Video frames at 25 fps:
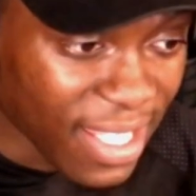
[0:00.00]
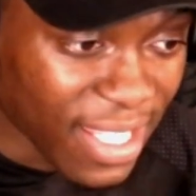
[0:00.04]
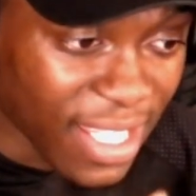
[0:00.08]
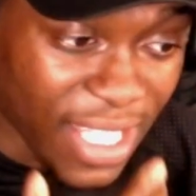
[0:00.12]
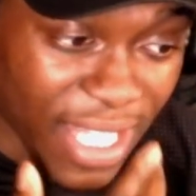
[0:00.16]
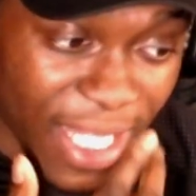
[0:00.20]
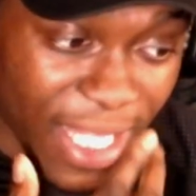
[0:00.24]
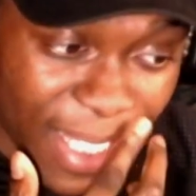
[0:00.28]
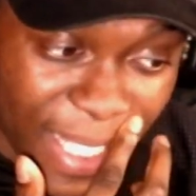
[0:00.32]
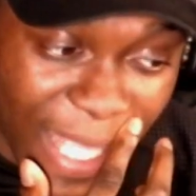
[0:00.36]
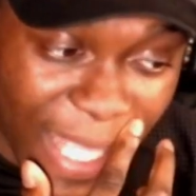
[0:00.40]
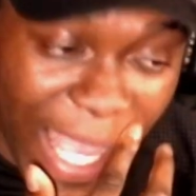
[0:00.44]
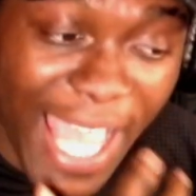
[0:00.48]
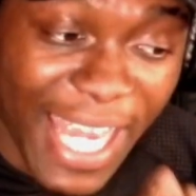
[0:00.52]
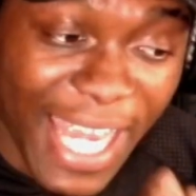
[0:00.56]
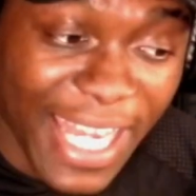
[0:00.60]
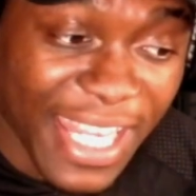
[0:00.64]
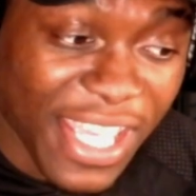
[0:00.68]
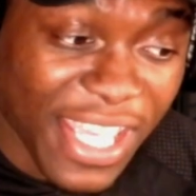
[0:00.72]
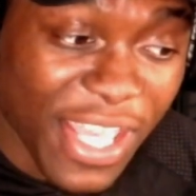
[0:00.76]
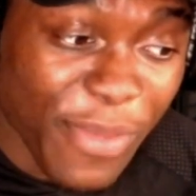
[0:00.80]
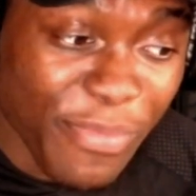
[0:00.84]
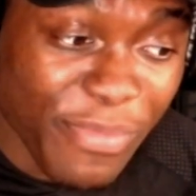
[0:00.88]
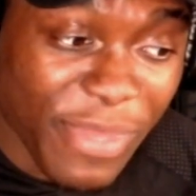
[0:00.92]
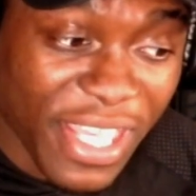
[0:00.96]
this guy
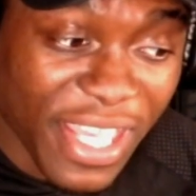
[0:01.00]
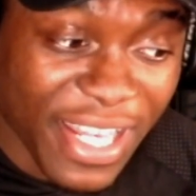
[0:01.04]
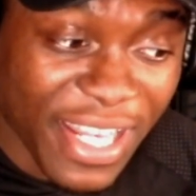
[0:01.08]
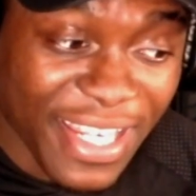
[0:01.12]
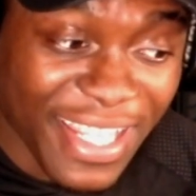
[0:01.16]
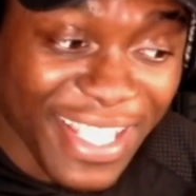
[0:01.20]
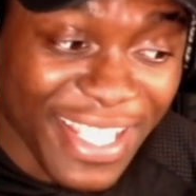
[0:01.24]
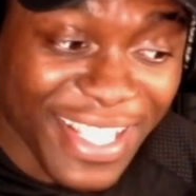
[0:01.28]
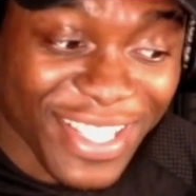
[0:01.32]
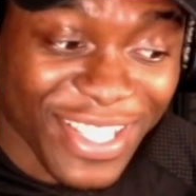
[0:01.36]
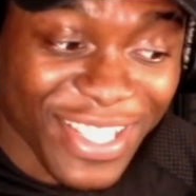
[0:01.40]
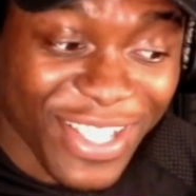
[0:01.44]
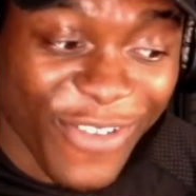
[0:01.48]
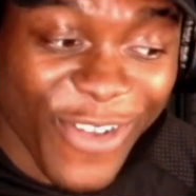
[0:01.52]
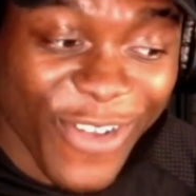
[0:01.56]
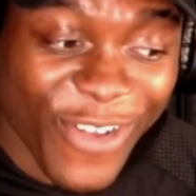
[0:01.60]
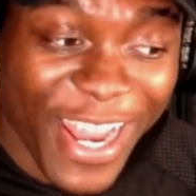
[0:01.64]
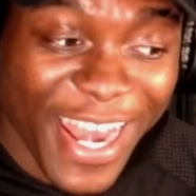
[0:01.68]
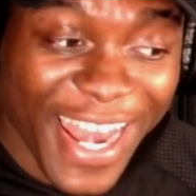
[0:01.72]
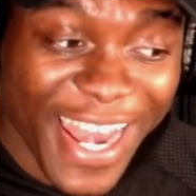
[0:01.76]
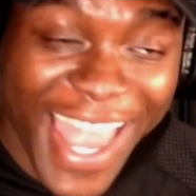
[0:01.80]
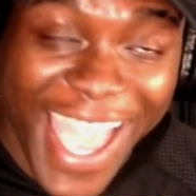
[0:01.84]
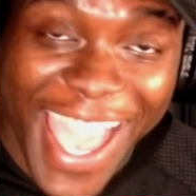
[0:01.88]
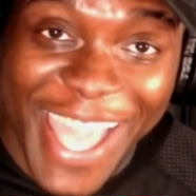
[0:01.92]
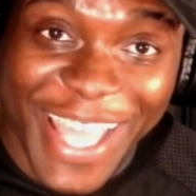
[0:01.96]
Ninomiya needs to
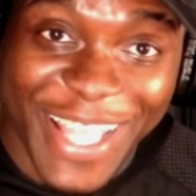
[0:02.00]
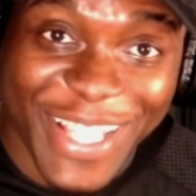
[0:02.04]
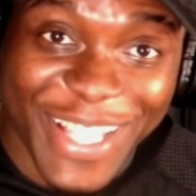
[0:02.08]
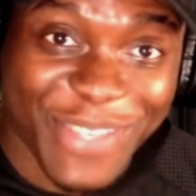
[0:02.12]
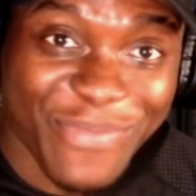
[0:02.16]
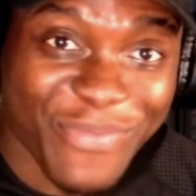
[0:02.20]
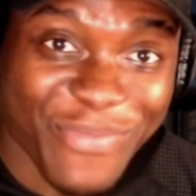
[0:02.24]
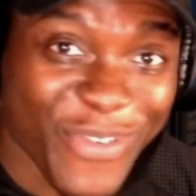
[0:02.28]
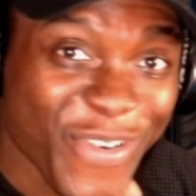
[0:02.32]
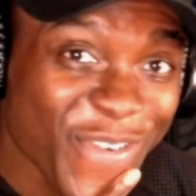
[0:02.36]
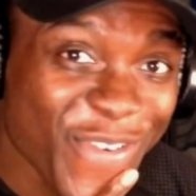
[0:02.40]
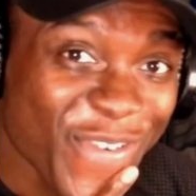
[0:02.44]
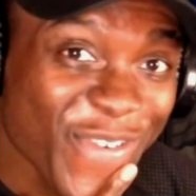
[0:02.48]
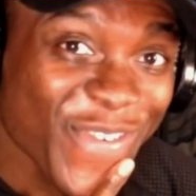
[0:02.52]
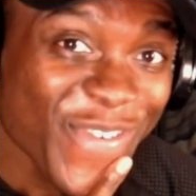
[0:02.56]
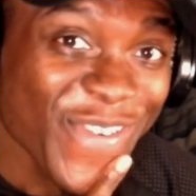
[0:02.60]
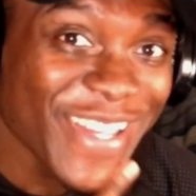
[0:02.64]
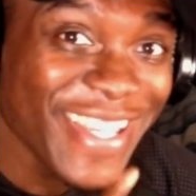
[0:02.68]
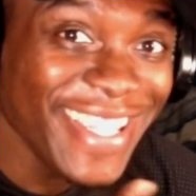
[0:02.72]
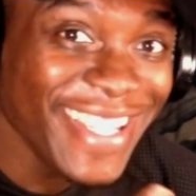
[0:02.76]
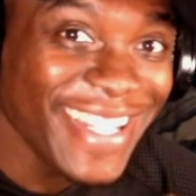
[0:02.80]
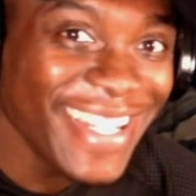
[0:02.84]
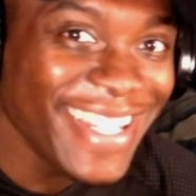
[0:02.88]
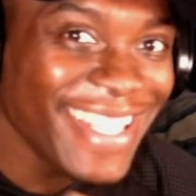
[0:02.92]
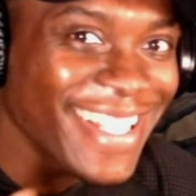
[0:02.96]
relax, bro.
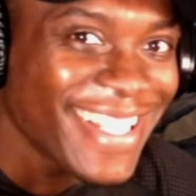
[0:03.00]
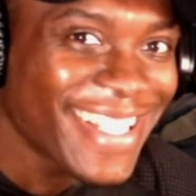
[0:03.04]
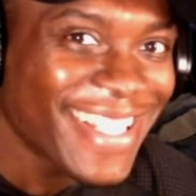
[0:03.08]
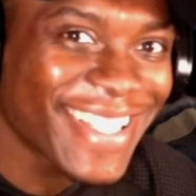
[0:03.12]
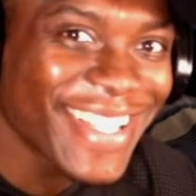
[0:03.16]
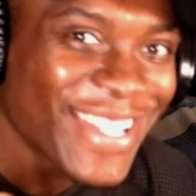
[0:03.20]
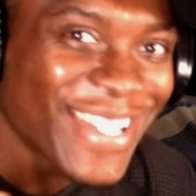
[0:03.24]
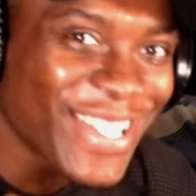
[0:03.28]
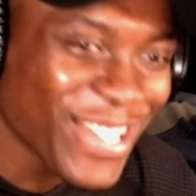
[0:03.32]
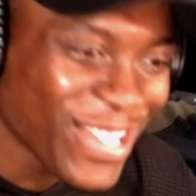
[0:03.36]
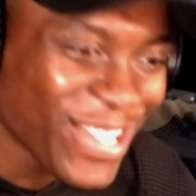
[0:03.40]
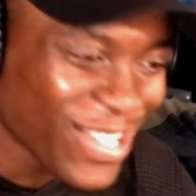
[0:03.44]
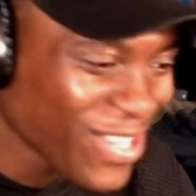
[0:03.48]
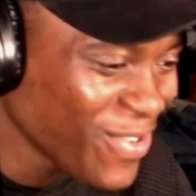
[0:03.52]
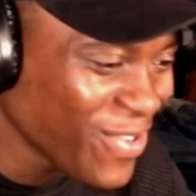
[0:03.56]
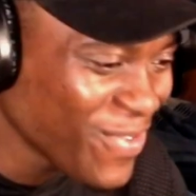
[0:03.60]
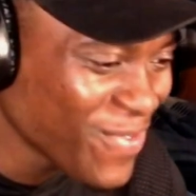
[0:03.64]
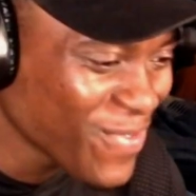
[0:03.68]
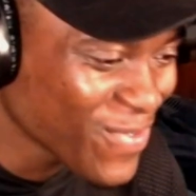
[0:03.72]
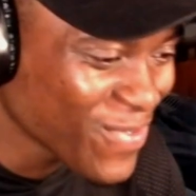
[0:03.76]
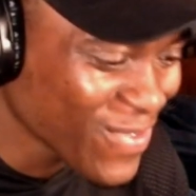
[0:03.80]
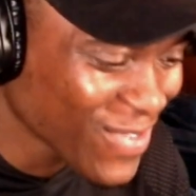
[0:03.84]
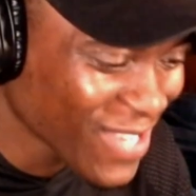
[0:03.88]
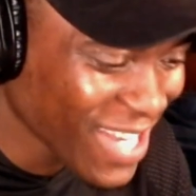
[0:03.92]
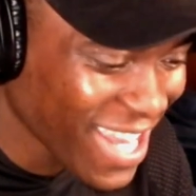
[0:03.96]
He needs to
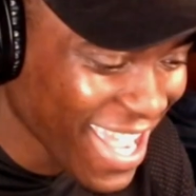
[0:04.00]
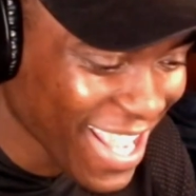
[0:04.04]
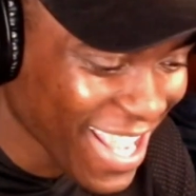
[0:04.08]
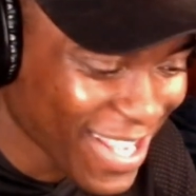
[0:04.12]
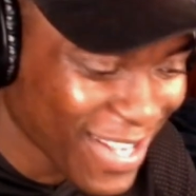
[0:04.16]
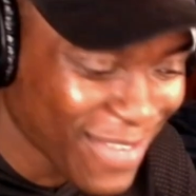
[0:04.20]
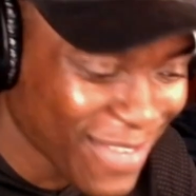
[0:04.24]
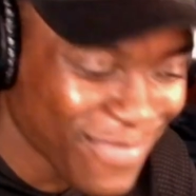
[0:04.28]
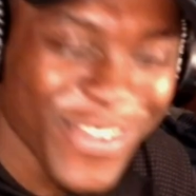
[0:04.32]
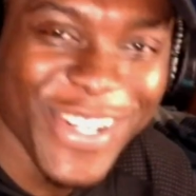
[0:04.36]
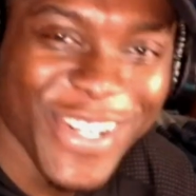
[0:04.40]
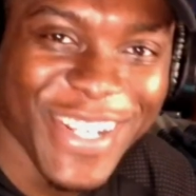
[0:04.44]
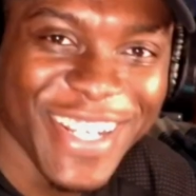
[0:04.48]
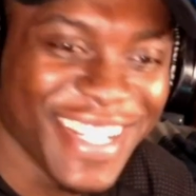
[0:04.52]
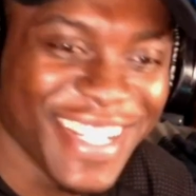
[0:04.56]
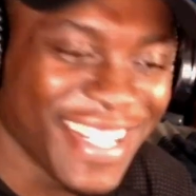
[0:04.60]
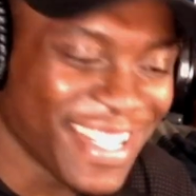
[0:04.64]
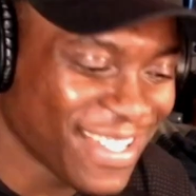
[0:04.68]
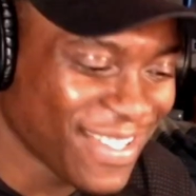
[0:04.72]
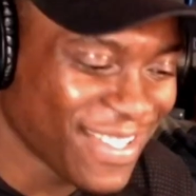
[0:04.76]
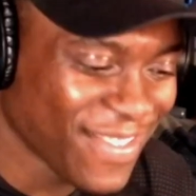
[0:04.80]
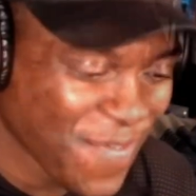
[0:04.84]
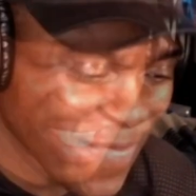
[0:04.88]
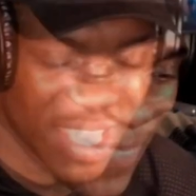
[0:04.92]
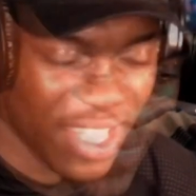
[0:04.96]
chill. Like, come on.
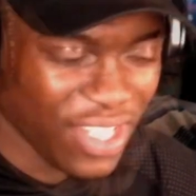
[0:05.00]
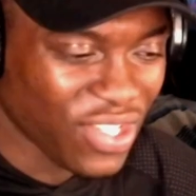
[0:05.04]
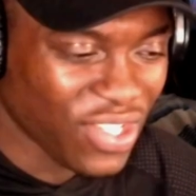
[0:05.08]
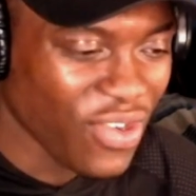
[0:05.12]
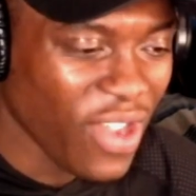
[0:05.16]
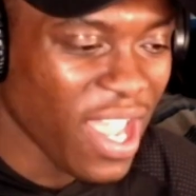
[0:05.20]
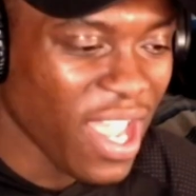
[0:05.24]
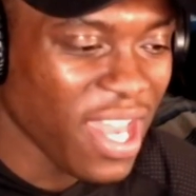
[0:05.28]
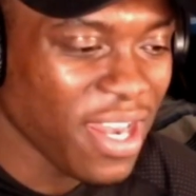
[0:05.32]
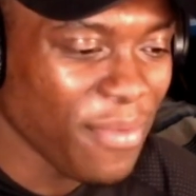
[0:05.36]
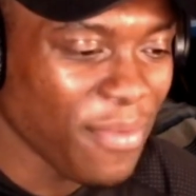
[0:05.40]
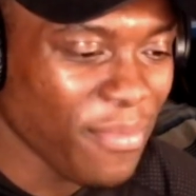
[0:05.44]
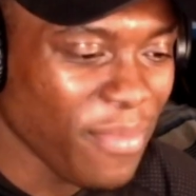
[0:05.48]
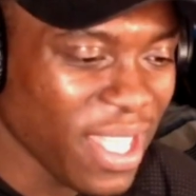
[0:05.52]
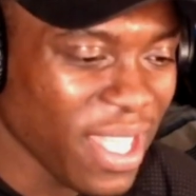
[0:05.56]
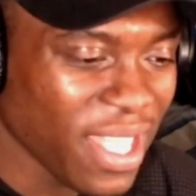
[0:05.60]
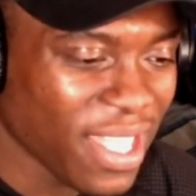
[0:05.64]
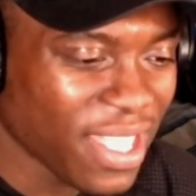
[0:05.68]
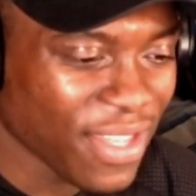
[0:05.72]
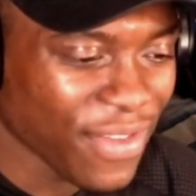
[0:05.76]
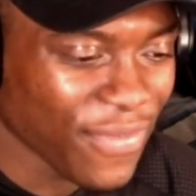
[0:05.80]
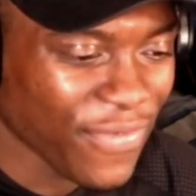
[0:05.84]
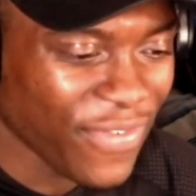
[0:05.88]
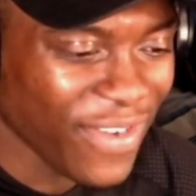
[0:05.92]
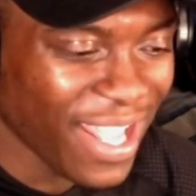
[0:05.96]
He's trying to make
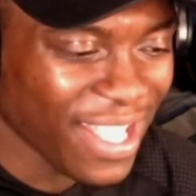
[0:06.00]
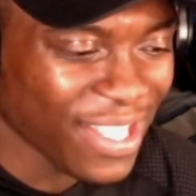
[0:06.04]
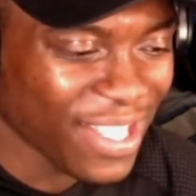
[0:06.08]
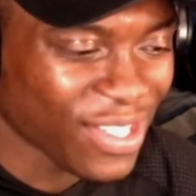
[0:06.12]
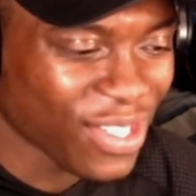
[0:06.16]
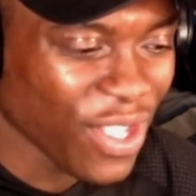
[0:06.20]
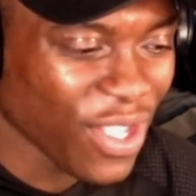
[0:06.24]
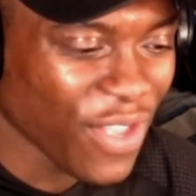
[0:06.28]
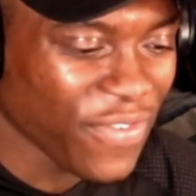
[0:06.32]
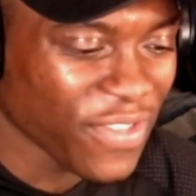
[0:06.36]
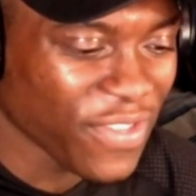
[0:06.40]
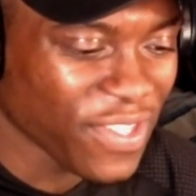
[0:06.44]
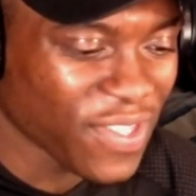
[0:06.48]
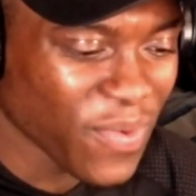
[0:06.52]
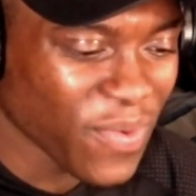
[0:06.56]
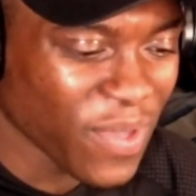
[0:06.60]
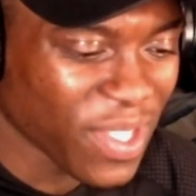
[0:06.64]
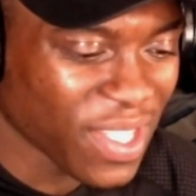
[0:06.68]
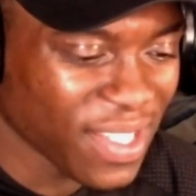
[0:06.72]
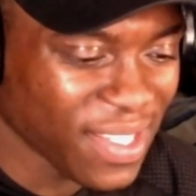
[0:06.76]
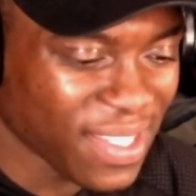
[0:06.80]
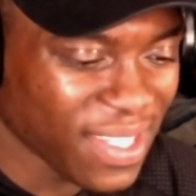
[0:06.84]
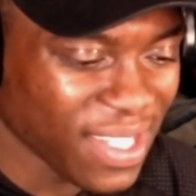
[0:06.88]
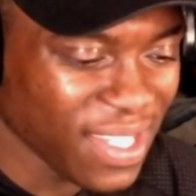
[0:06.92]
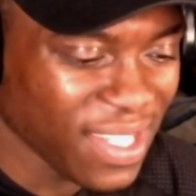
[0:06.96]
a flat surface so we
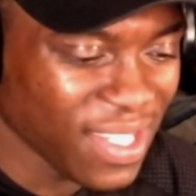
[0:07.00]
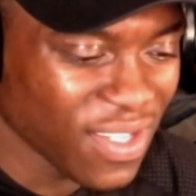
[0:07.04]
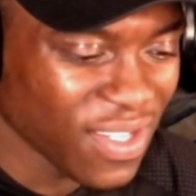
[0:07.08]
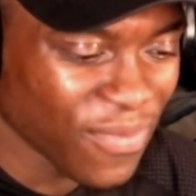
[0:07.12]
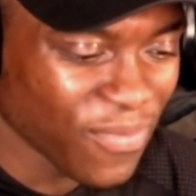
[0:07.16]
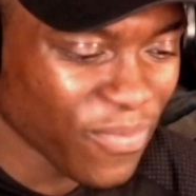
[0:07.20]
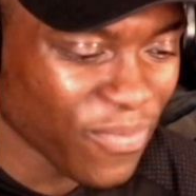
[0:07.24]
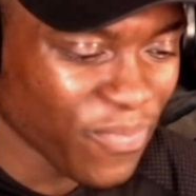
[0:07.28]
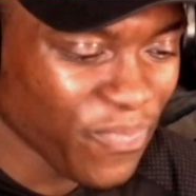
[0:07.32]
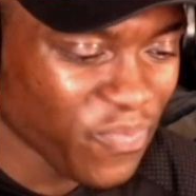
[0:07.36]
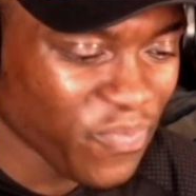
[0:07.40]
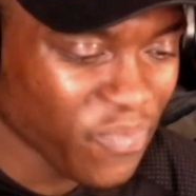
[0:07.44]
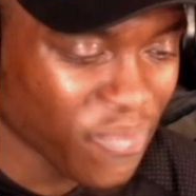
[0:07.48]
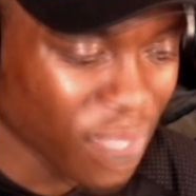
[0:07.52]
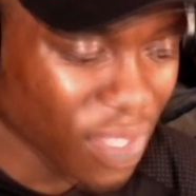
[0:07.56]
can see them.